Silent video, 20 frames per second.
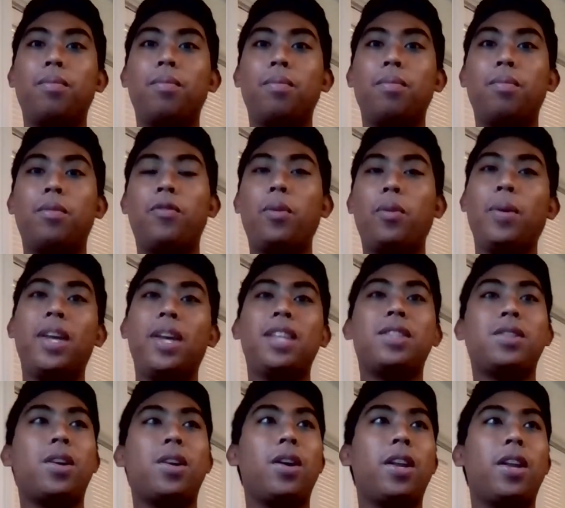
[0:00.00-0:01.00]
before we get
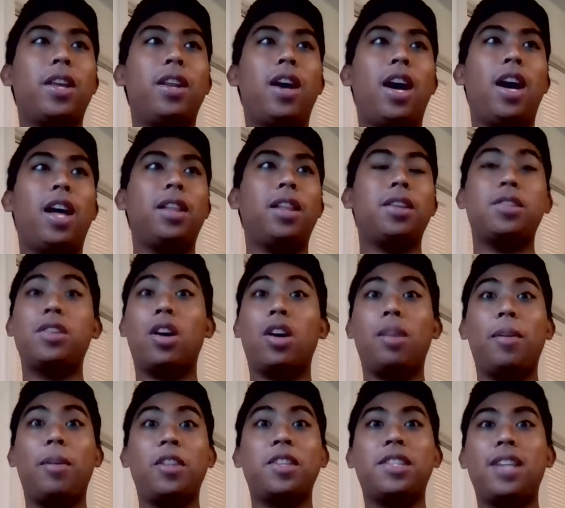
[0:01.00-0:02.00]
started, let's talk
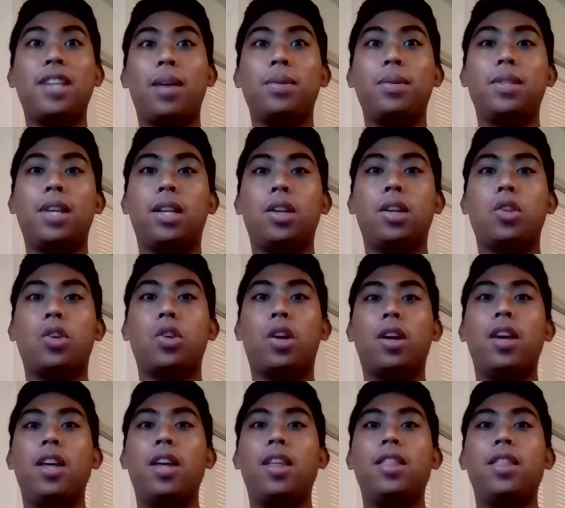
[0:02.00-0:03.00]
about the sound
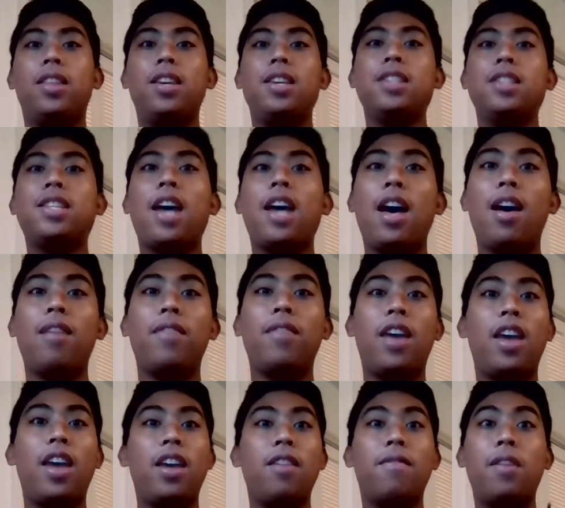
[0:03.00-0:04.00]
signature. These have
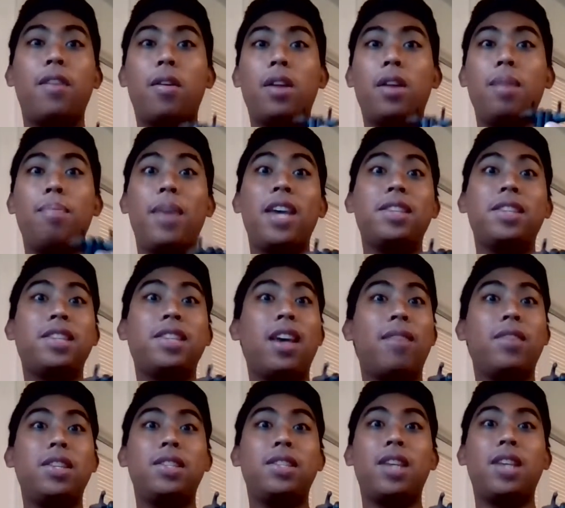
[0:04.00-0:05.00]
a very
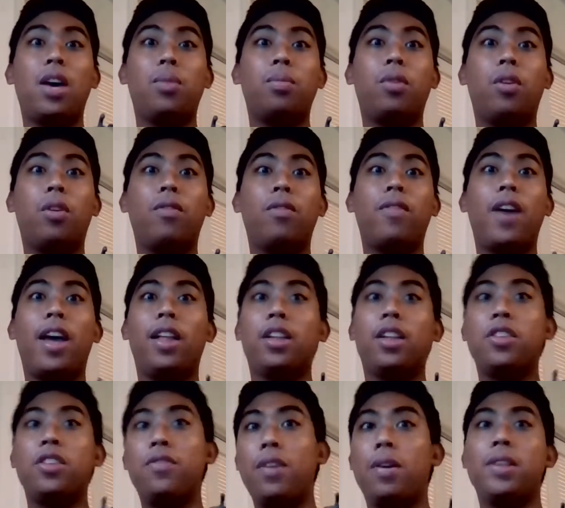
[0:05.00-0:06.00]
bass-heavy sound profile.
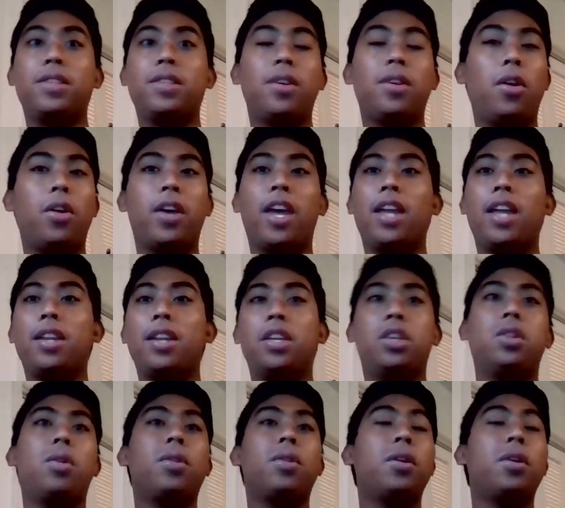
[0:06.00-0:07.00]
It's very Skullcandy.
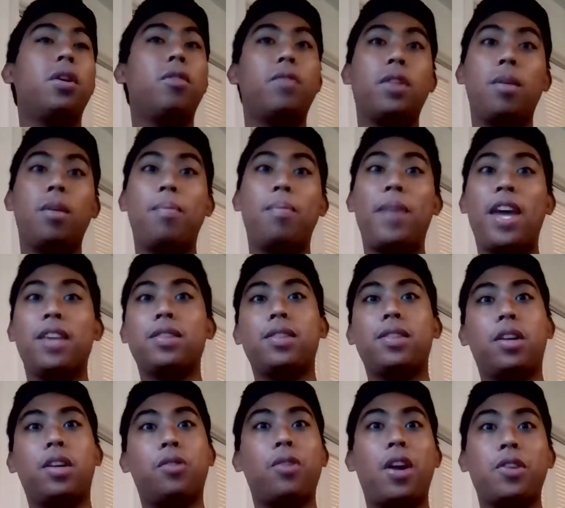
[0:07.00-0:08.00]
You know, they're known for their bass.
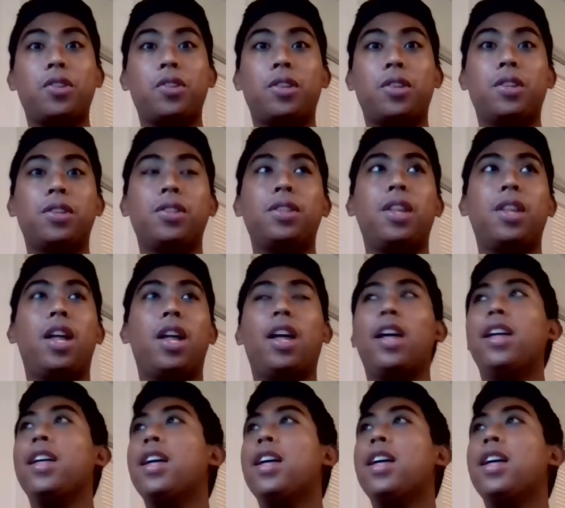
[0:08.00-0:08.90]
The Crushers, the